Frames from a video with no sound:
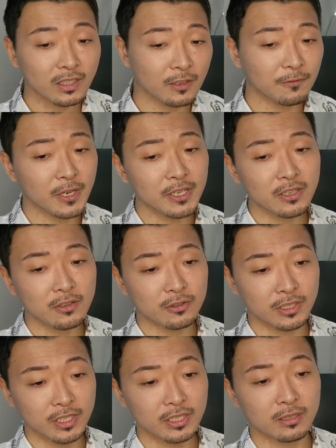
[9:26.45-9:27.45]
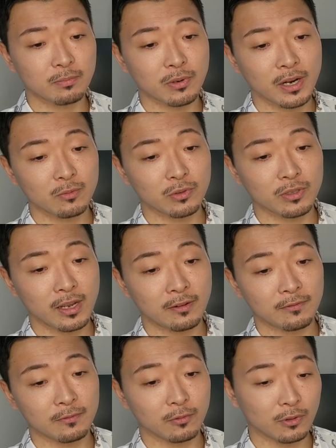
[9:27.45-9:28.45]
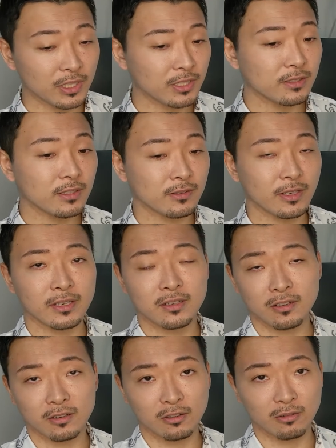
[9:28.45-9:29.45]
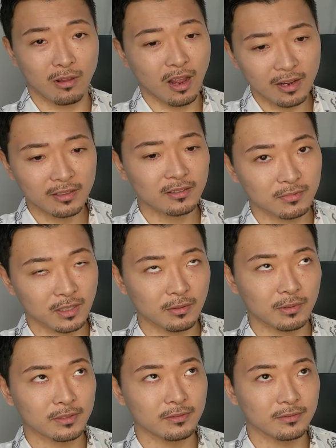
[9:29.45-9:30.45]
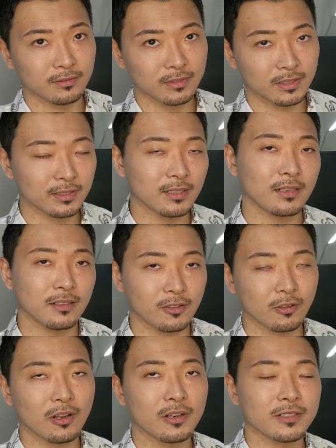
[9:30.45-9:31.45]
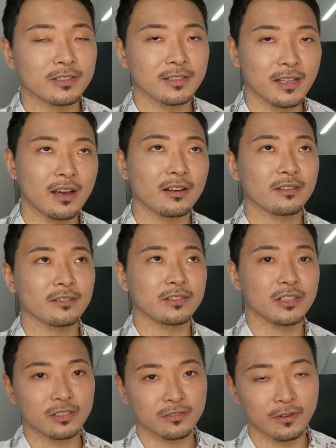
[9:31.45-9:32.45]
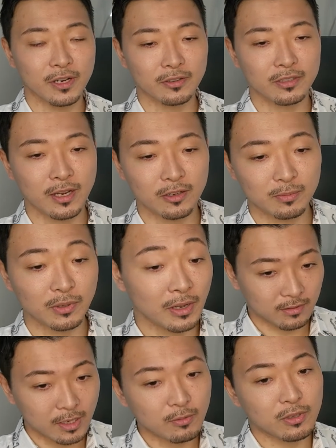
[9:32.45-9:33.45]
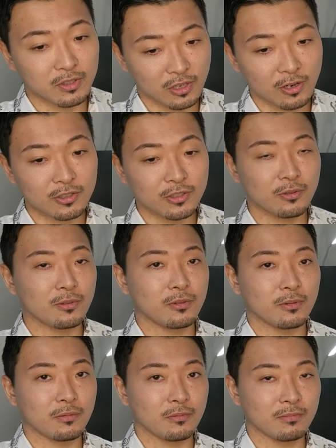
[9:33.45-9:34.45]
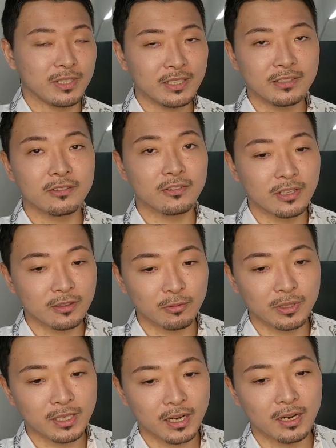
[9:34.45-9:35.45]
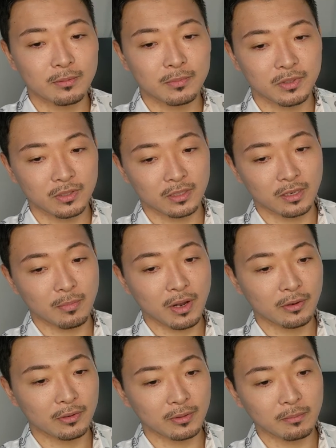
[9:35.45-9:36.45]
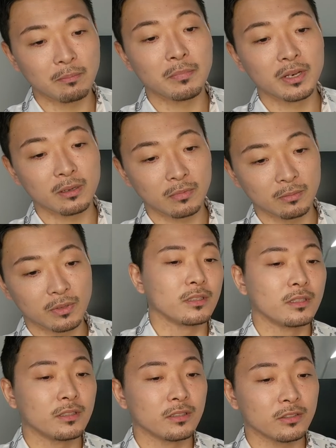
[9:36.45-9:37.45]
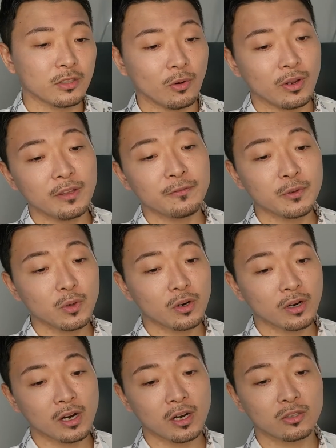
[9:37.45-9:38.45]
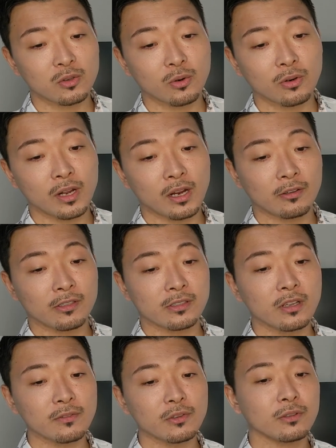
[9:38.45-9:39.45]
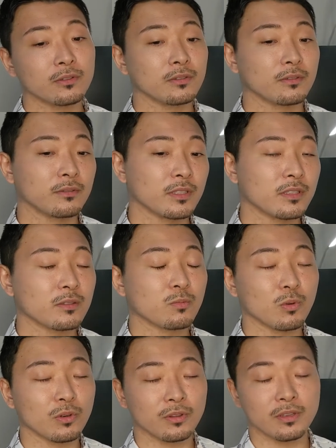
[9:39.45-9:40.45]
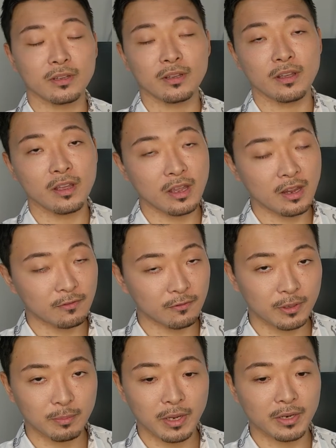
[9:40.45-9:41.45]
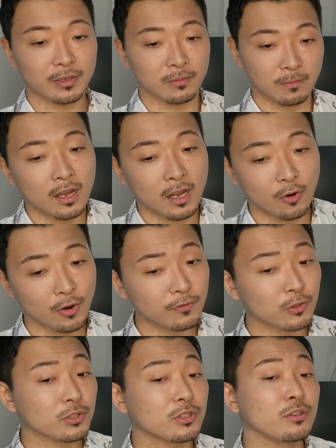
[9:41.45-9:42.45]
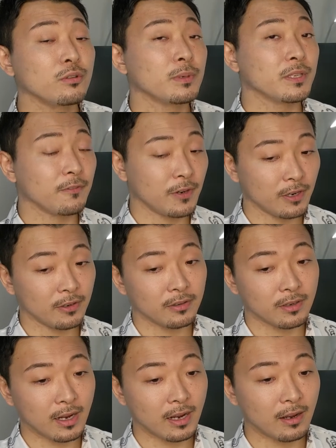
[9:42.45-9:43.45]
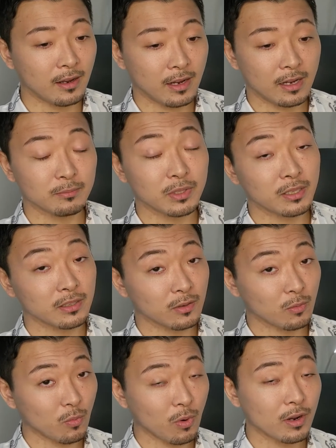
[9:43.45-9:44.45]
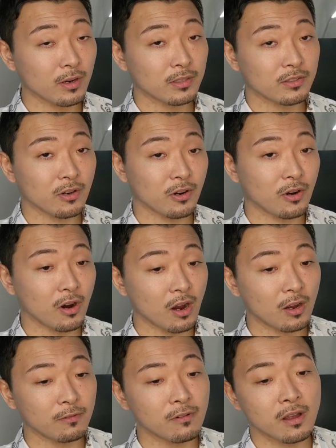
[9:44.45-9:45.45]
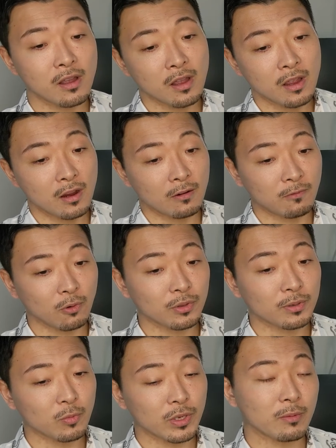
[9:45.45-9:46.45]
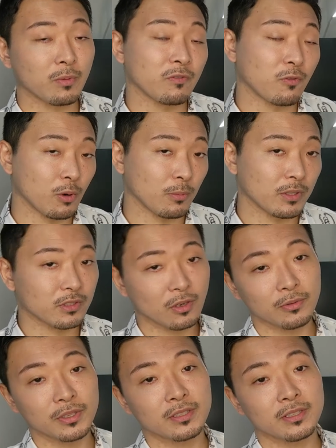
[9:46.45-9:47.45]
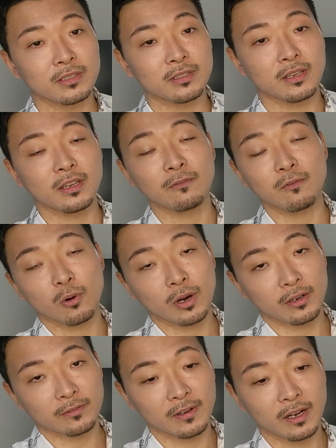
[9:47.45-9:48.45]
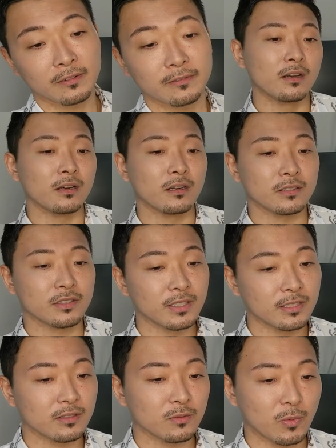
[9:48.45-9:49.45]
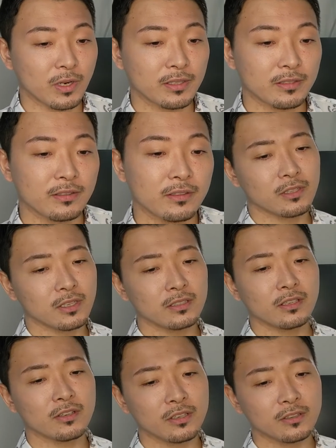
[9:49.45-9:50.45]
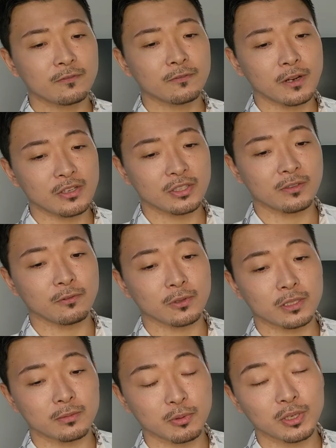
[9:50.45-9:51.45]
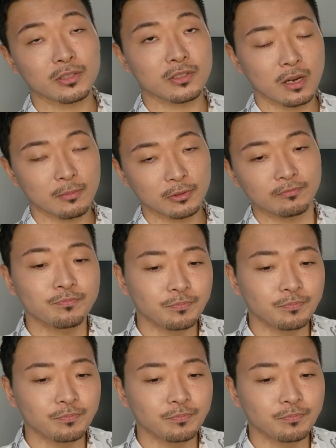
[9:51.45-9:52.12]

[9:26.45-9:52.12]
If any other niche brand would have released this, like Guerlain, Guerlain is not a niche fragrance house, but they would charge you easily 3 times the amount minimum. So if you are a hardcore iris lover, this is worth every penny. However, to be fair, I'm taking 1 star off for the week performance, so this gets a 4 out of 5. Season wise, it's a good freshie for the spring and summer.